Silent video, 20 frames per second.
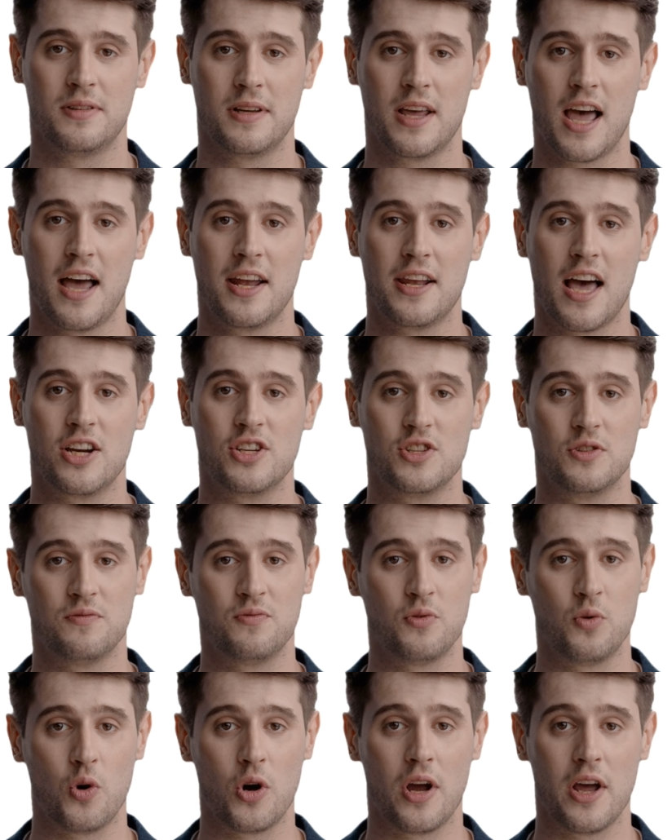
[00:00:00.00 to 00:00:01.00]
At Lecture
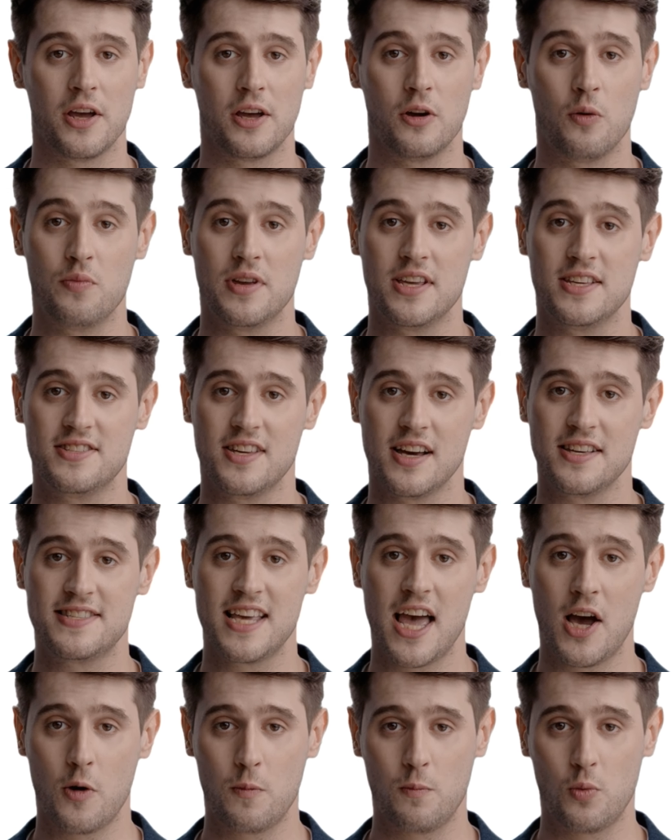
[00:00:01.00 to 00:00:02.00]
4, we discussed
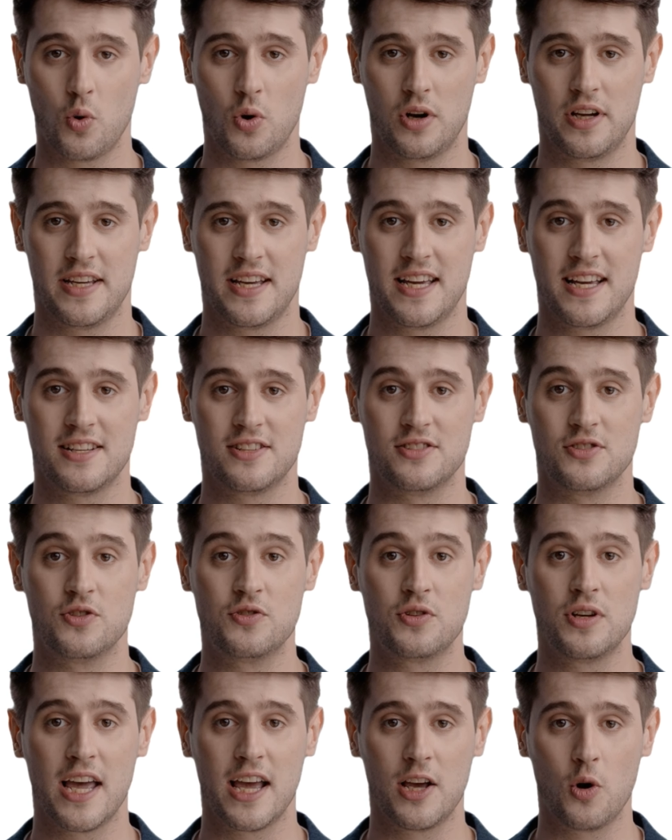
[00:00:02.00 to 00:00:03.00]
how important it is to
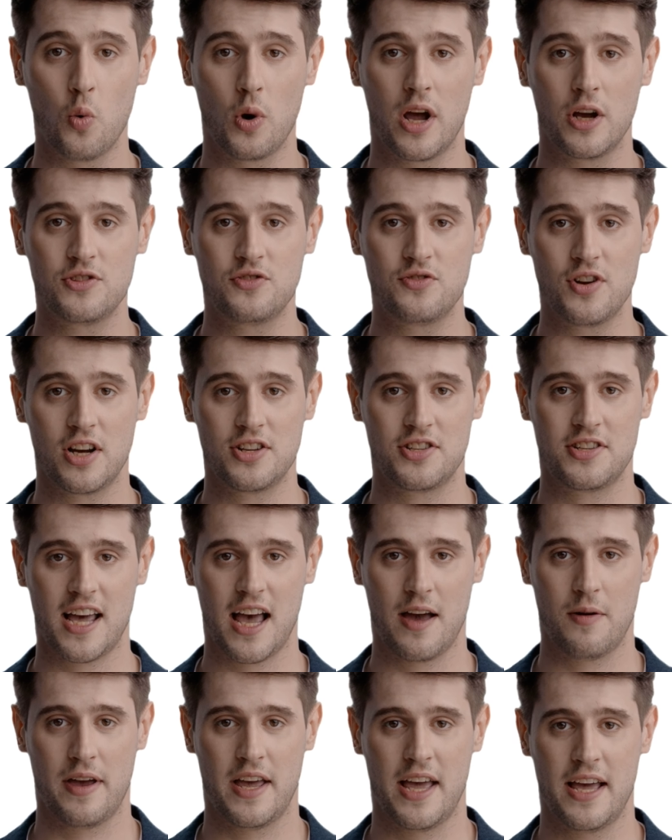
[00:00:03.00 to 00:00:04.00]
create a well-structured
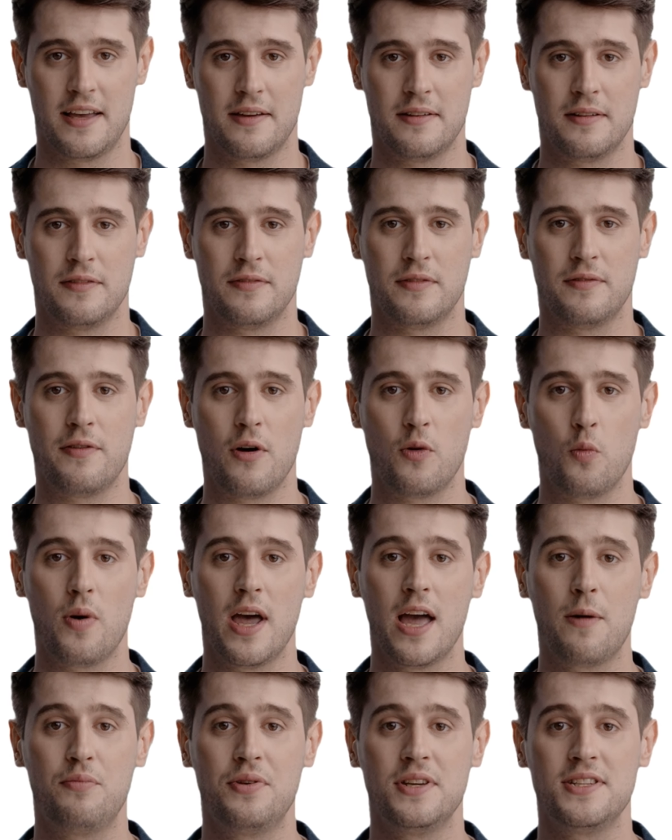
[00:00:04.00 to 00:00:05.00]
outline. We
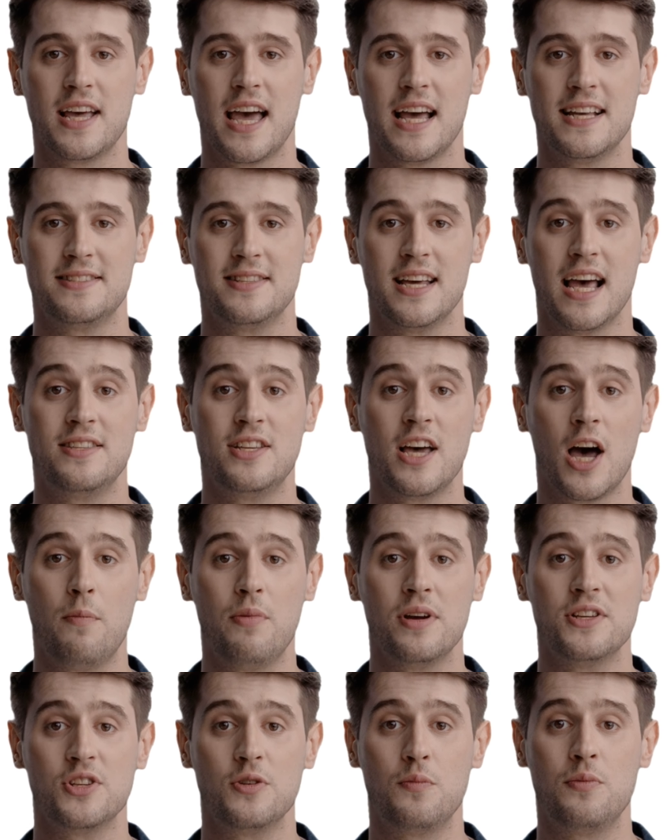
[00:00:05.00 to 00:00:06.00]
emphasized that
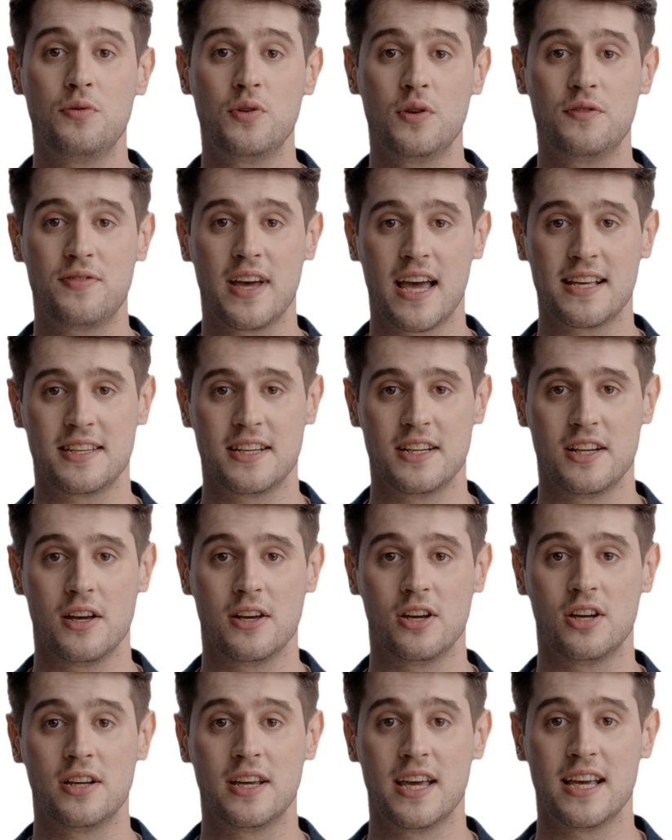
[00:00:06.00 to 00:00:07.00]
topic should be reflected
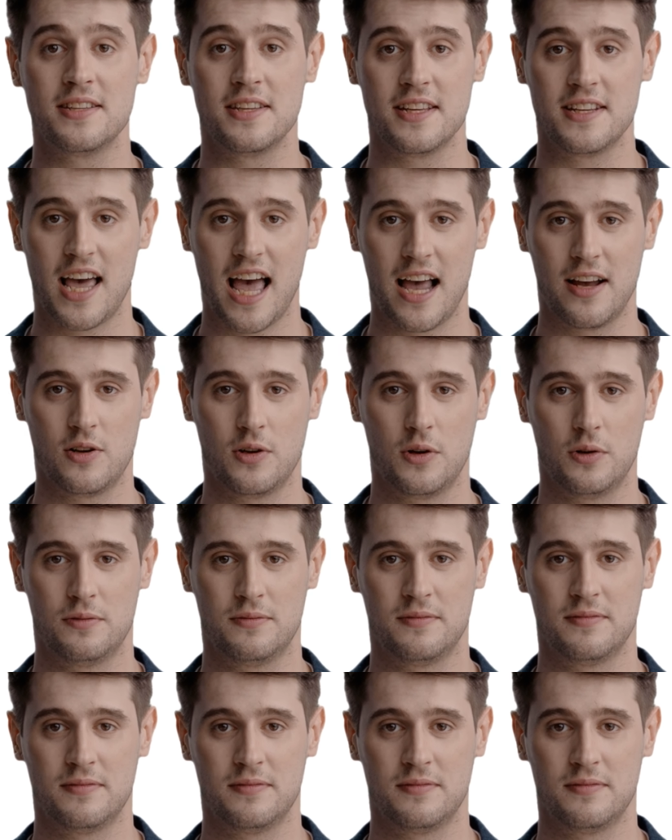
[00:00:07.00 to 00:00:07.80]
clearly in the title.